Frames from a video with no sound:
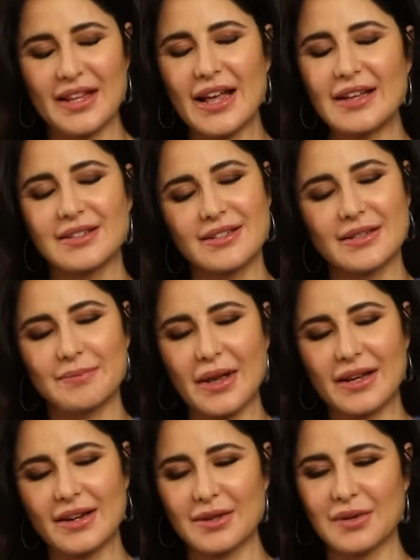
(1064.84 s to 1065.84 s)
He has to just
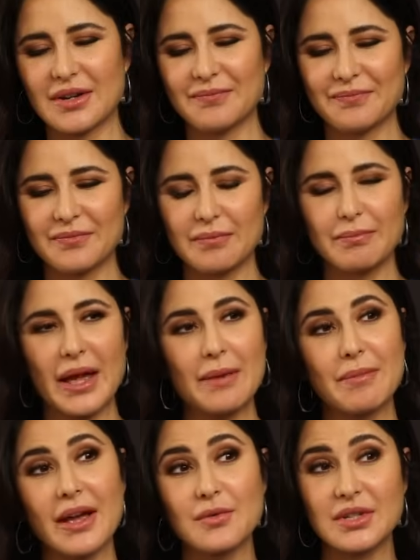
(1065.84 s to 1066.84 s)
make another one. Okay.
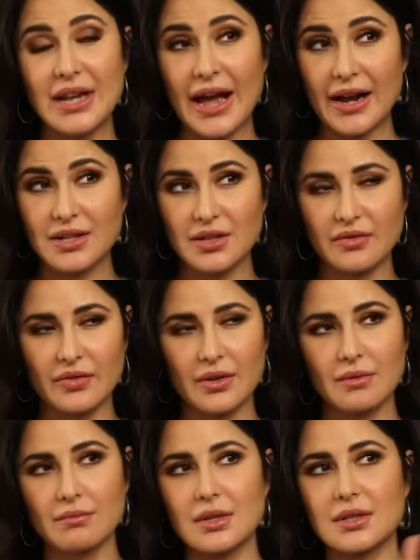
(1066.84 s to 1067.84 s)
Bang Bang was an action
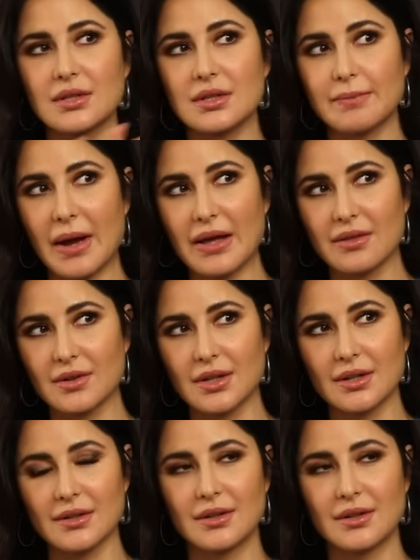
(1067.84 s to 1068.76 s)
film. This is a spy thriller.